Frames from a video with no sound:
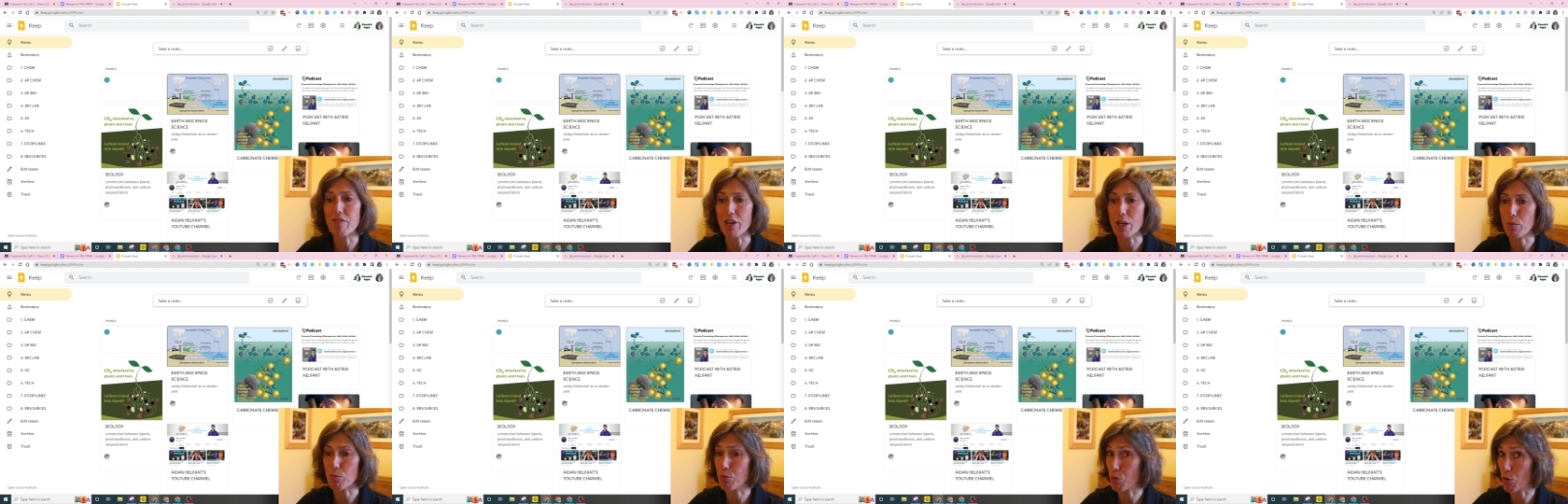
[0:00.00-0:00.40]

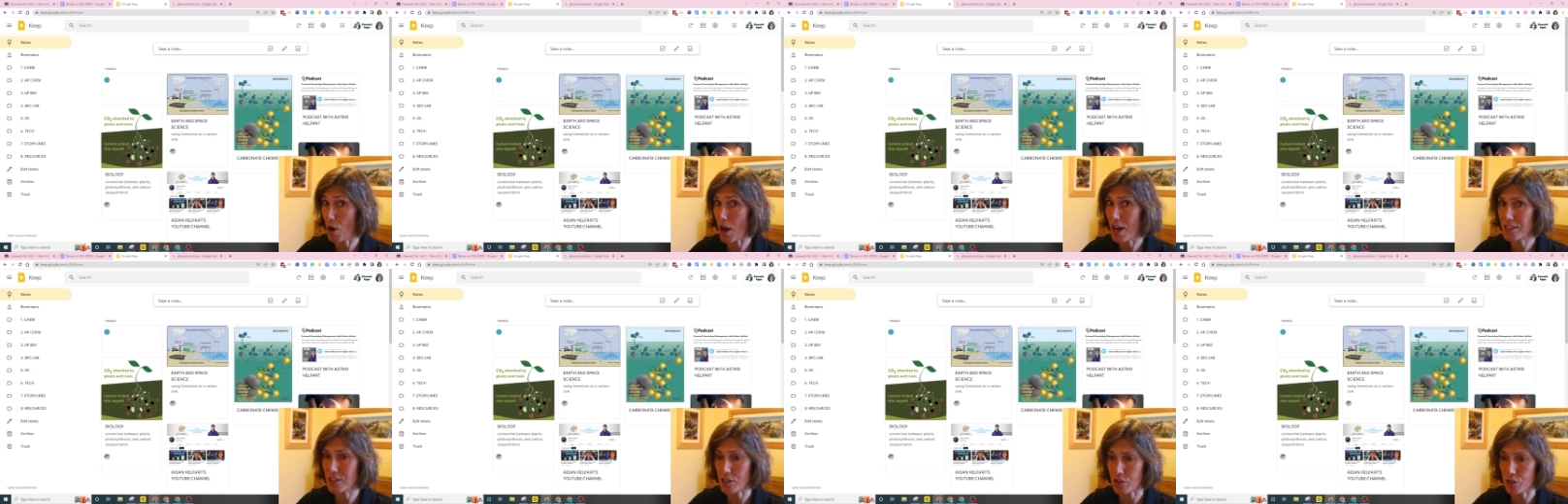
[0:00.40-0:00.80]
and
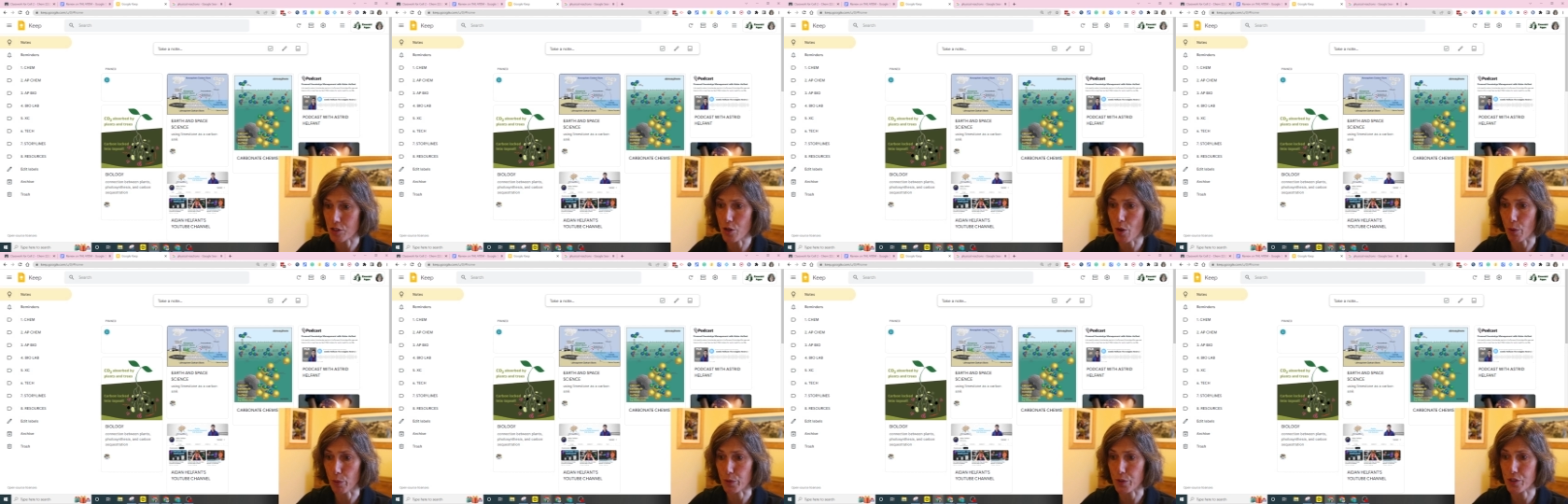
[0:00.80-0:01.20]
process
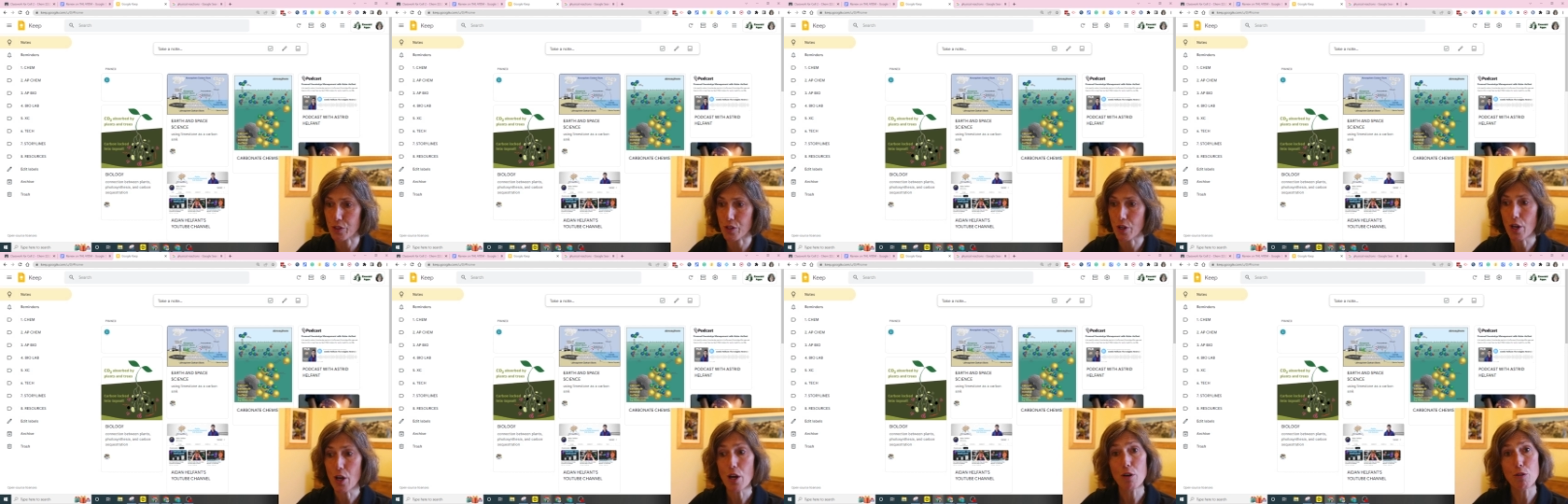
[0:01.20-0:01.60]
notes
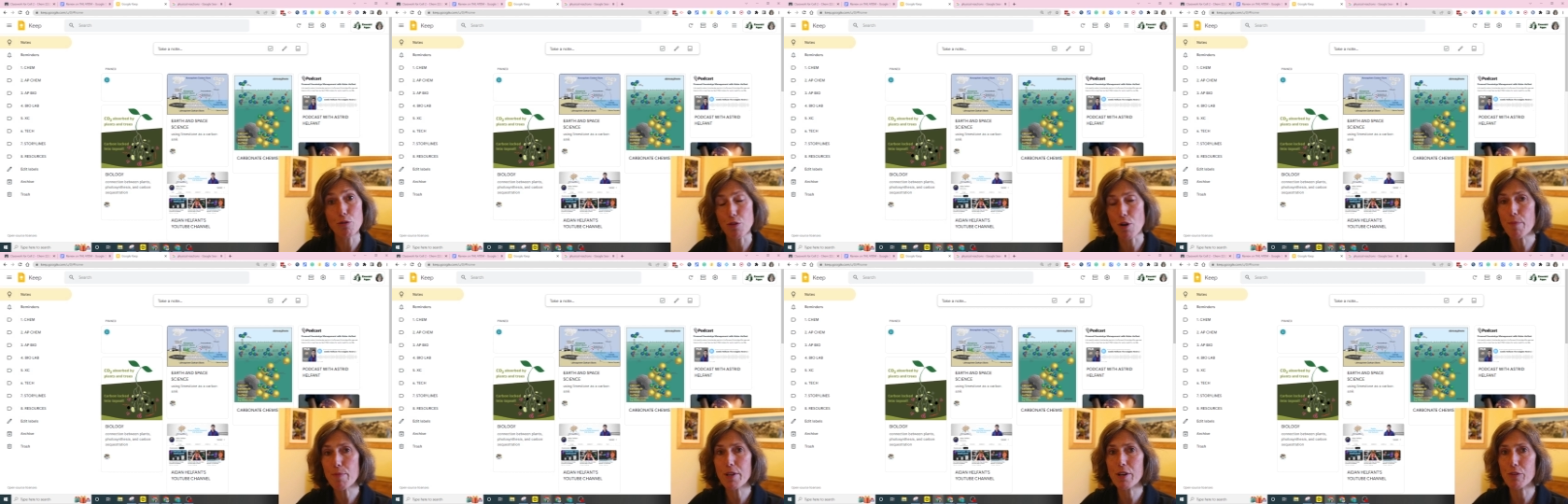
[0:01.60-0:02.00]

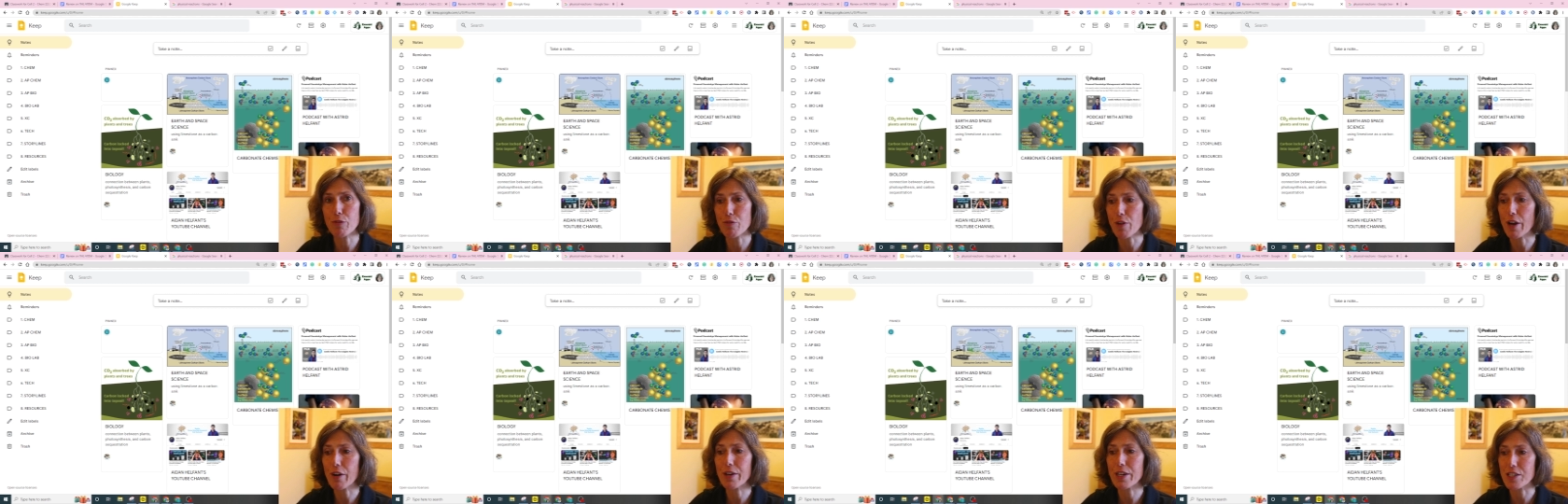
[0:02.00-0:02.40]
from their
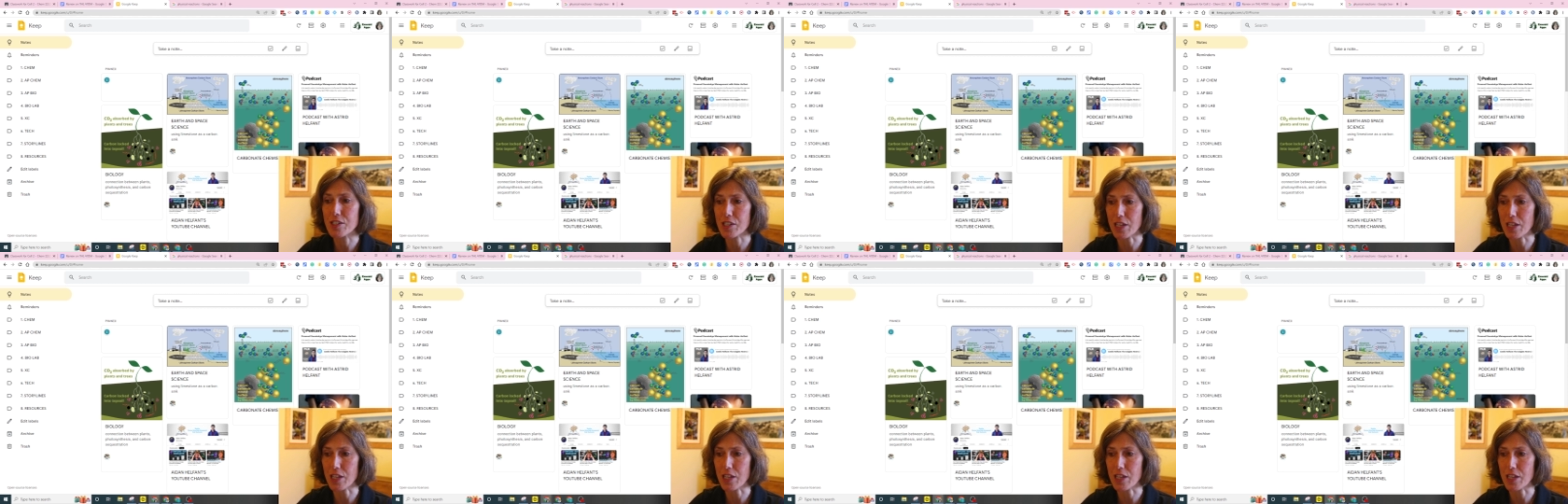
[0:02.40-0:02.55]
various